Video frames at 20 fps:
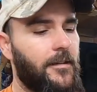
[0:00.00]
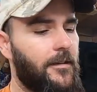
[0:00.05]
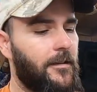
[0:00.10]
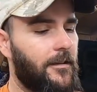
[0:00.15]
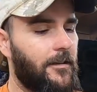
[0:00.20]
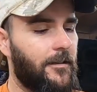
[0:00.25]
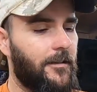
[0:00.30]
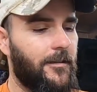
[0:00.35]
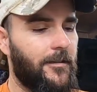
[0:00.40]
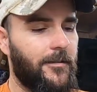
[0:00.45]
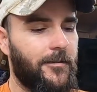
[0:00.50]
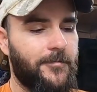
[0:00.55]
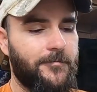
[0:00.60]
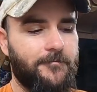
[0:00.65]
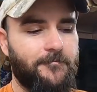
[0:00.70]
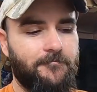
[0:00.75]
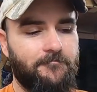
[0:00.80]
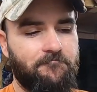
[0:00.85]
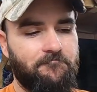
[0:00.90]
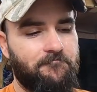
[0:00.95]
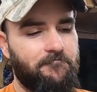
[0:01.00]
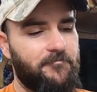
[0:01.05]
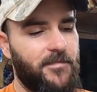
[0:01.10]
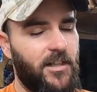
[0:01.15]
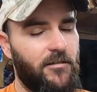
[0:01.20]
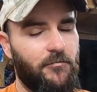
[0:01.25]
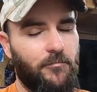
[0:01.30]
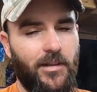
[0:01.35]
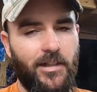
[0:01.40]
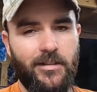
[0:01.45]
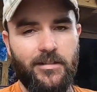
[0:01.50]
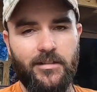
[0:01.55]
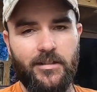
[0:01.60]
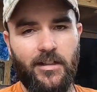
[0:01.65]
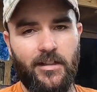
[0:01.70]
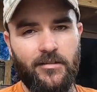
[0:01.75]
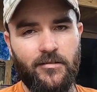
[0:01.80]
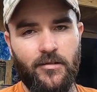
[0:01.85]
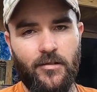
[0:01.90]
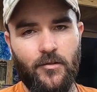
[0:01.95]
uh, everybody's
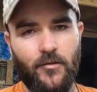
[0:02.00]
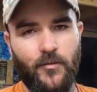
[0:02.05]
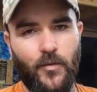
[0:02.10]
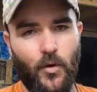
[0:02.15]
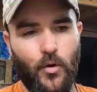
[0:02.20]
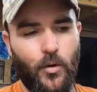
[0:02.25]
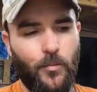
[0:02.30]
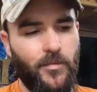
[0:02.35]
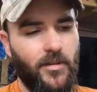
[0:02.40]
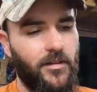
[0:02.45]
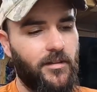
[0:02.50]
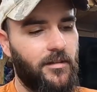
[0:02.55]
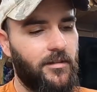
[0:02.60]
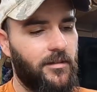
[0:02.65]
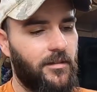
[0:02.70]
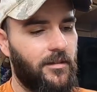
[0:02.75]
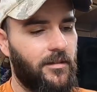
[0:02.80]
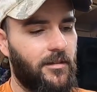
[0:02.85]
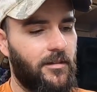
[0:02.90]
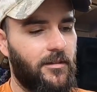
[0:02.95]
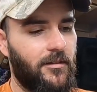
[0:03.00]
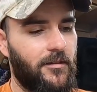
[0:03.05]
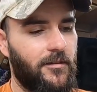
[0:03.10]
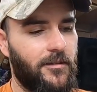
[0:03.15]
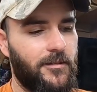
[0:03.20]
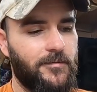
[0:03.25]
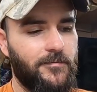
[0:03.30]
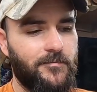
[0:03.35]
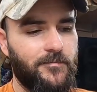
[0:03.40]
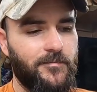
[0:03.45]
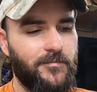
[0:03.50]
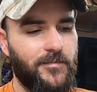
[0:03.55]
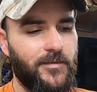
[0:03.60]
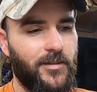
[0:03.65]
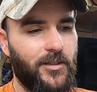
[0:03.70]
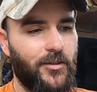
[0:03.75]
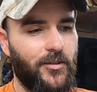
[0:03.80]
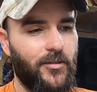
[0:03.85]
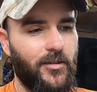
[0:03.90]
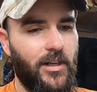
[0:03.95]
got their own formula uh,
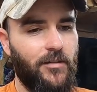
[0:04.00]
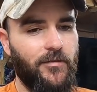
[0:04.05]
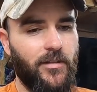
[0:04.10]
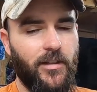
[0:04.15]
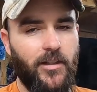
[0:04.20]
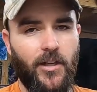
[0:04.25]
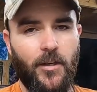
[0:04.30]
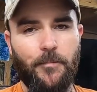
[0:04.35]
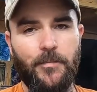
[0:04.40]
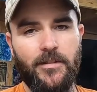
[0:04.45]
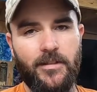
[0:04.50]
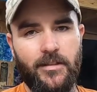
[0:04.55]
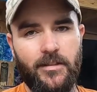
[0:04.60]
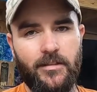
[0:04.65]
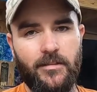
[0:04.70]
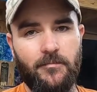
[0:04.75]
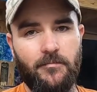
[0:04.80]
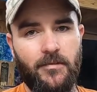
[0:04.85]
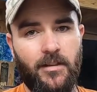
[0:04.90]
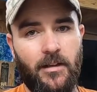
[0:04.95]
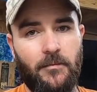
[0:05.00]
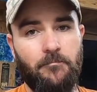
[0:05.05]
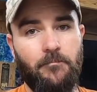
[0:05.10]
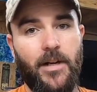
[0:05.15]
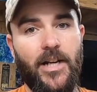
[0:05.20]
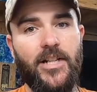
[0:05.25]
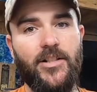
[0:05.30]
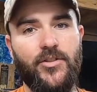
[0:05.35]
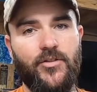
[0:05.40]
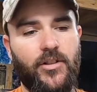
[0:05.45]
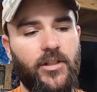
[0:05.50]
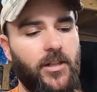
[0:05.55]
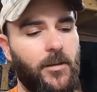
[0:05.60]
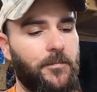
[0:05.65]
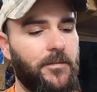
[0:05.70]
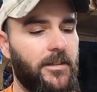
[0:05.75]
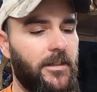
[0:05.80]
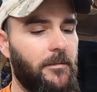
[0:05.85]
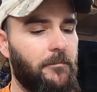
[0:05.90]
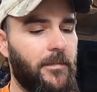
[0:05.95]
you know every company like major
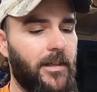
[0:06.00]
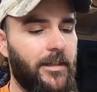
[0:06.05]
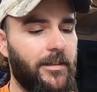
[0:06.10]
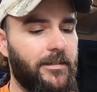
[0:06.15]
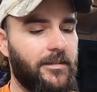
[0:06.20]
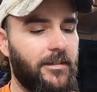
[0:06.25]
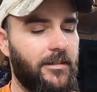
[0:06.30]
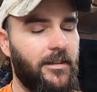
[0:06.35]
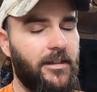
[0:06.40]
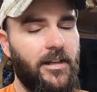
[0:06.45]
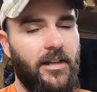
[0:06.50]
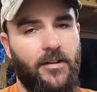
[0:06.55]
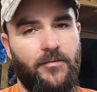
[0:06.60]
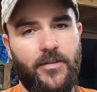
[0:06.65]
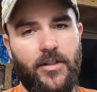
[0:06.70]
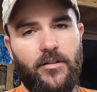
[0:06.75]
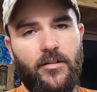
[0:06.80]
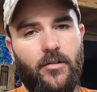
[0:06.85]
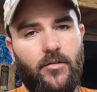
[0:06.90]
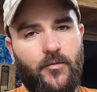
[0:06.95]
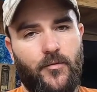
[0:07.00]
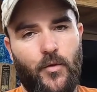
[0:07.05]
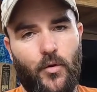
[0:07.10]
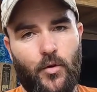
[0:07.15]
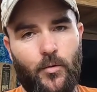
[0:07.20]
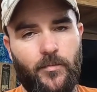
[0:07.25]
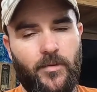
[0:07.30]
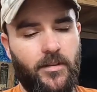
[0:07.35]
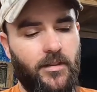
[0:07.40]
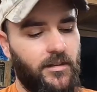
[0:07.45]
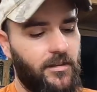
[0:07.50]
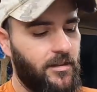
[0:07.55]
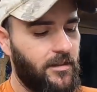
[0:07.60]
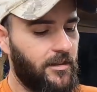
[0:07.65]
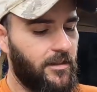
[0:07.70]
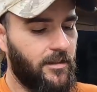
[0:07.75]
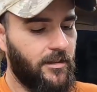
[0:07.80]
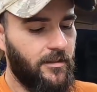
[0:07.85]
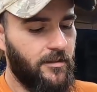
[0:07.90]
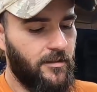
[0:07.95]
company that makes it they have their own formula
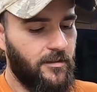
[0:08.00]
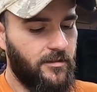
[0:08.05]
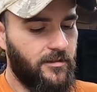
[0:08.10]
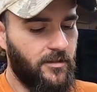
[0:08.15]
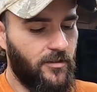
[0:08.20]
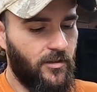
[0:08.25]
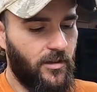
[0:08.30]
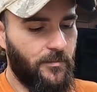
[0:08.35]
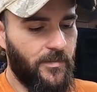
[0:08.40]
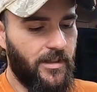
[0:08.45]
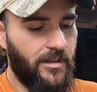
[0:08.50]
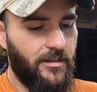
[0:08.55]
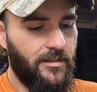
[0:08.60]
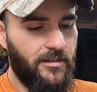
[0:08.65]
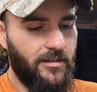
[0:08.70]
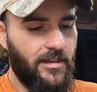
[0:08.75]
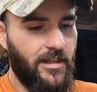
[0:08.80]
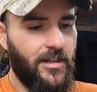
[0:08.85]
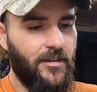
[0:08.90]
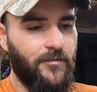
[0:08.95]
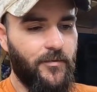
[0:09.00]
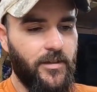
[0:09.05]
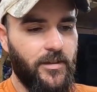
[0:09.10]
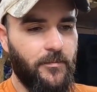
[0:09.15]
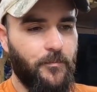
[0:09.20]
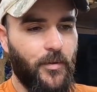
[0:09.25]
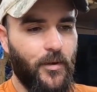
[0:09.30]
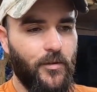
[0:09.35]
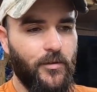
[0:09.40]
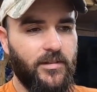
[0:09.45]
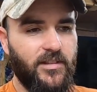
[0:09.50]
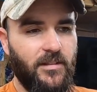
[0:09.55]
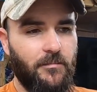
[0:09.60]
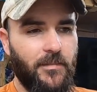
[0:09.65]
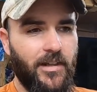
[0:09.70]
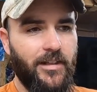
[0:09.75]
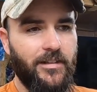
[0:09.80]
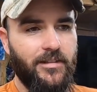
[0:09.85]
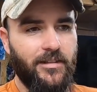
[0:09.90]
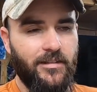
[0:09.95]
so i mean every person that
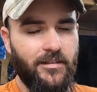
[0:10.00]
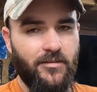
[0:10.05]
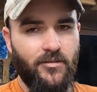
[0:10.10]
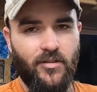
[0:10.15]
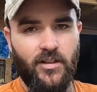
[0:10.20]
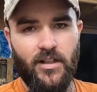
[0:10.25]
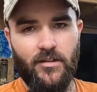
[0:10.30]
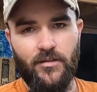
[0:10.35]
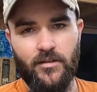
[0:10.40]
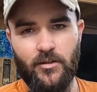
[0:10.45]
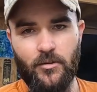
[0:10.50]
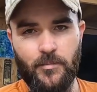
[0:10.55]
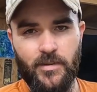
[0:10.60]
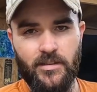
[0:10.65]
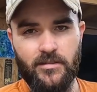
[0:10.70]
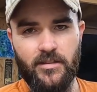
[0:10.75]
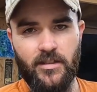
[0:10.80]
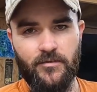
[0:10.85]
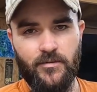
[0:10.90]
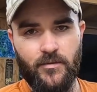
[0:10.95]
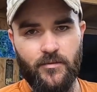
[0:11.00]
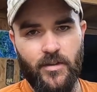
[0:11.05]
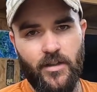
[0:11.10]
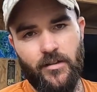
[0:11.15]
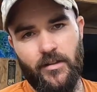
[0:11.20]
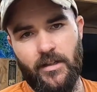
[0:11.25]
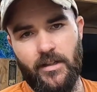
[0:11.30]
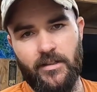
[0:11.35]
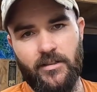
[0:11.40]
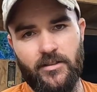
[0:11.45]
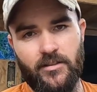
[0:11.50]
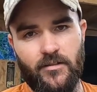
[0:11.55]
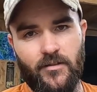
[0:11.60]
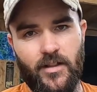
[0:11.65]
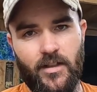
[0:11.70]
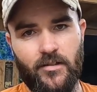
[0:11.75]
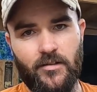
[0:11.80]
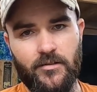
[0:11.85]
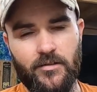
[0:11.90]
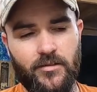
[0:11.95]
makes it they're gonna have a little bit different variation of
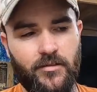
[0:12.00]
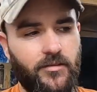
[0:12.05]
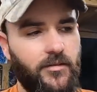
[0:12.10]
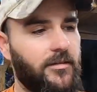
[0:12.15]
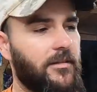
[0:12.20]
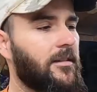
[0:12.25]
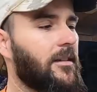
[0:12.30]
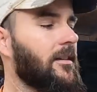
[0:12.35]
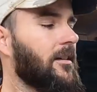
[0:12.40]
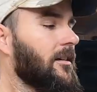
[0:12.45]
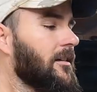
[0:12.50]
how it looks